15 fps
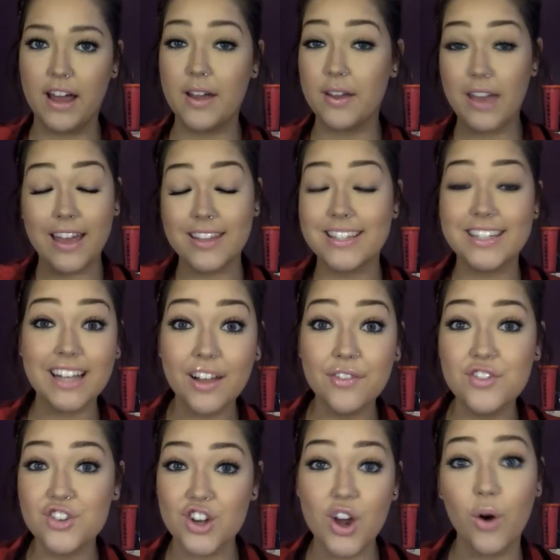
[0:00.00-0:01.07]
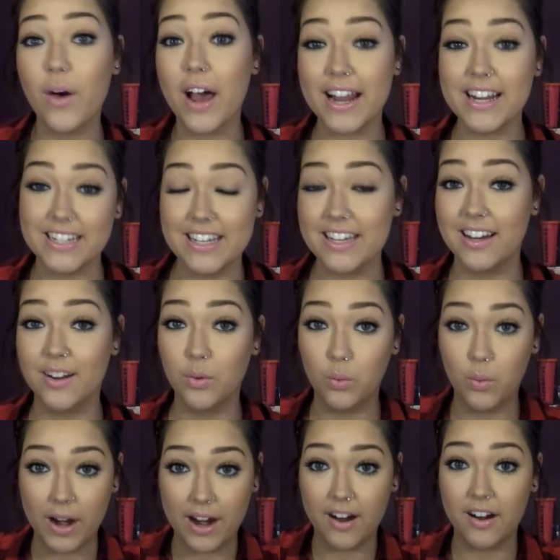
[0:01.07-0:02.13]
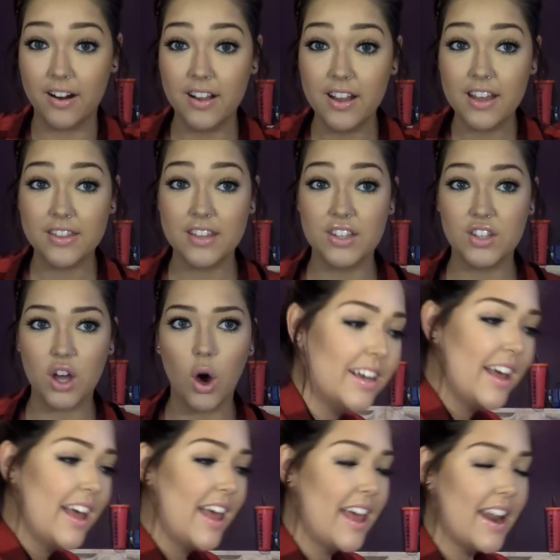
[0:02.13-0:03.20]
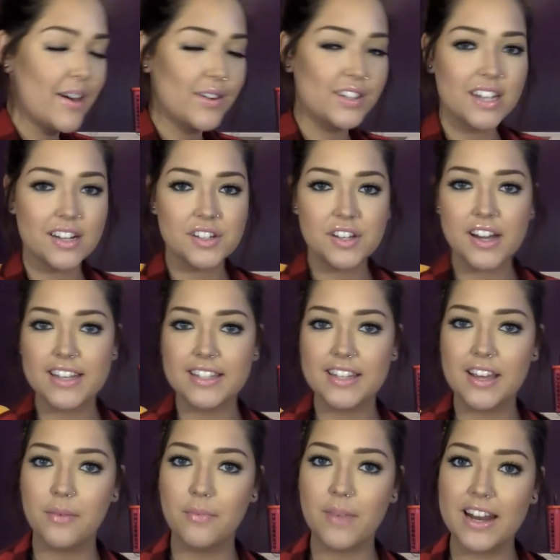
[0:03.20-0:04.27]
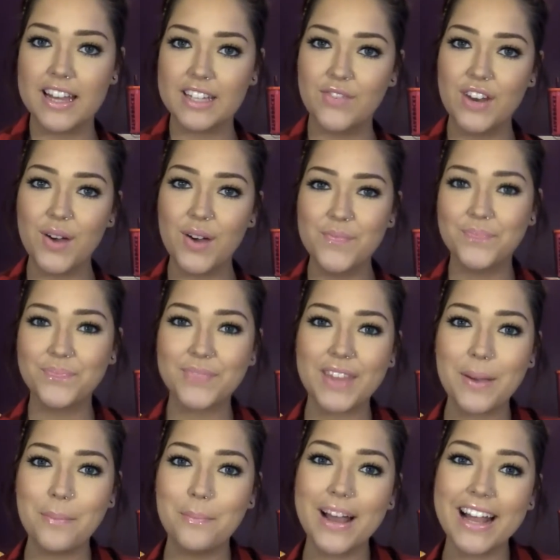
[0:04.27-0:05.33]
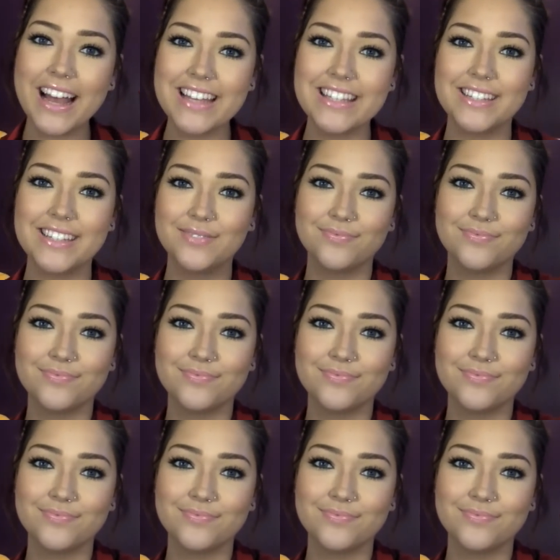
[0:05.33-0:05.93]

I still have no idea where these go. And I'll talk to you guys in my next video. Bye guys!